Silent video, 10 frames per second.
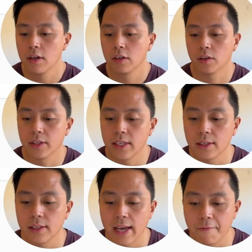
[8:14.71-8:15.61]
So this
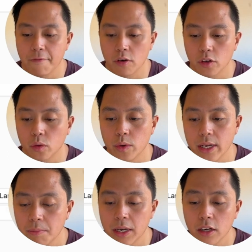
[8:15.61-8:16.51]
is that first
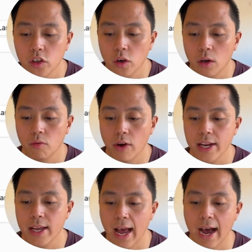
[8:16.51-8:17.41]
week. Because you
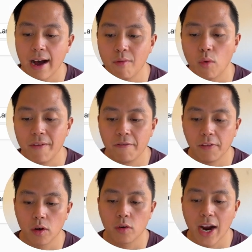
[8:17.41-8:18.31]
already have
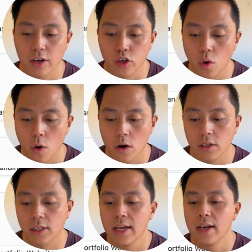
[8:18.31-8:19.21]
Webflow crash
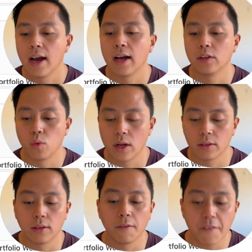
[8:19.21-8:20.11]
course, as well
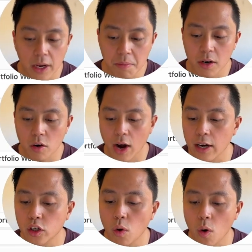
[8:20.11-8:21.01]
as the Figma
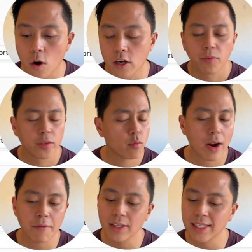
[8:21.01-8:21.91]
crash course, the
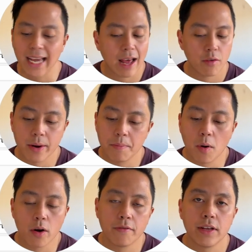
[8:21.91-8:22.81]
reference gathering
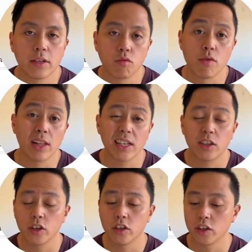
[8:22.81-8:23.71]
part of this really
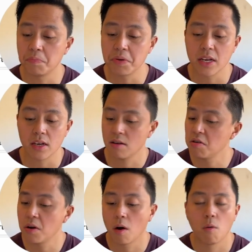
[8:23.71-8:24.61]
should just be,
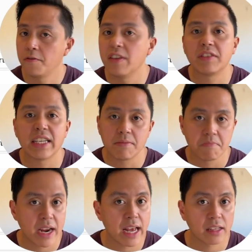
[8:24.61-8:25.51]
you know, 15
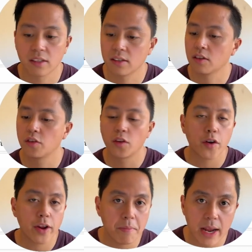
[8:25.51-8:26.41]
minutes,
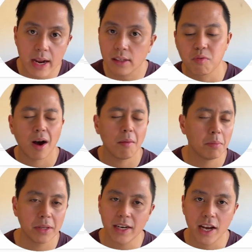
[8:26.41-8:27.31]
30 minutes,
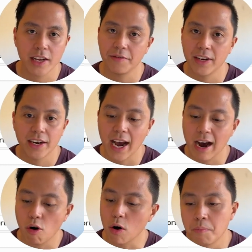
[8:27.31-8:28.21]
probably not even an
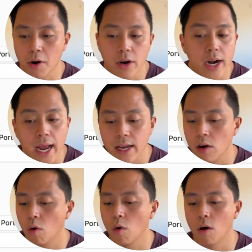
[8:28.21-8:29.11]
hour per night,
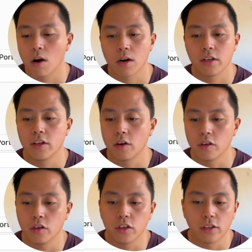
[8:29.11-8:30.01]
or, you know,
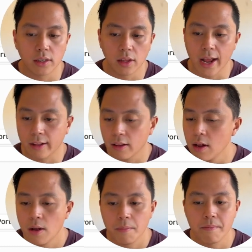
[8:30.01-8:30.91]
you just select
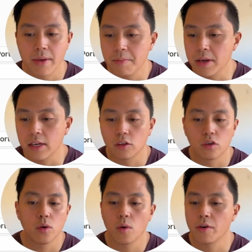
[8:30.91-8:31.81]
maybe
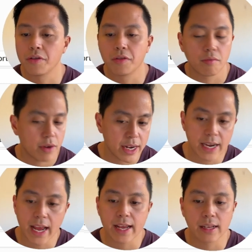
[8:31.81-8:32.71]
2 or 3
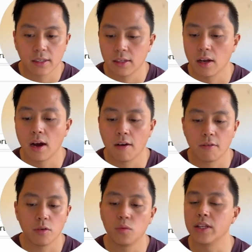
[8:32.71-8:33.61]
days
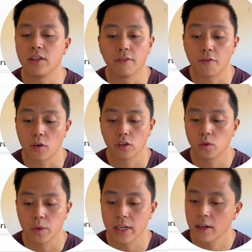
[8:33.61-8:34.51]
within the
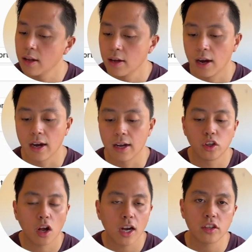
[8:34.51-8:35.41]
first week.
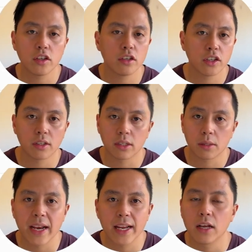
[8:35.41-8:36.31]
As long as you're just
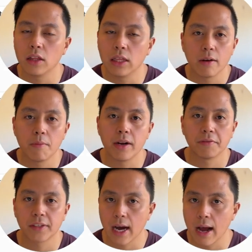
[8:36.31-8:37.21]
spending a little bit
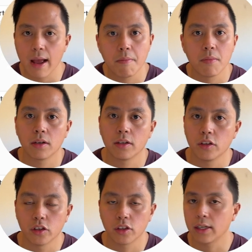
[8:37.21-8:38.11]
of time
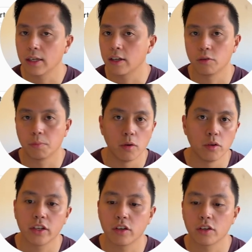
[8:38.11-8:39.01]
just
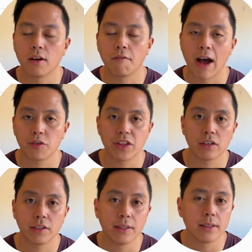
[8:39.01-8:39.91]
exposing yourself out
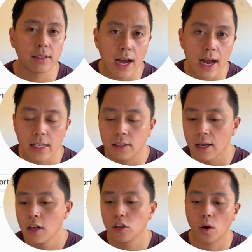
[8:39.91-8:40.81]
there to designs,
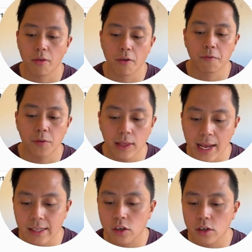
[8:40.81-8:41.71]
to other
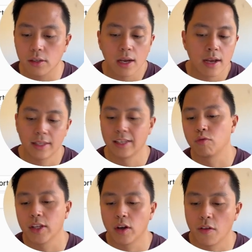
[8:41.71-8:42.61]
freelancers, that's
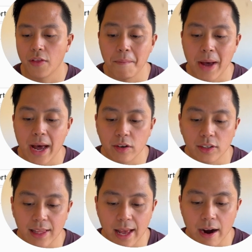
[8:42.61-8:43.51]
really all that matters
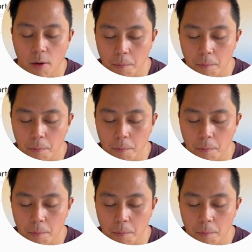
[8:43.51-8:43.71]
there.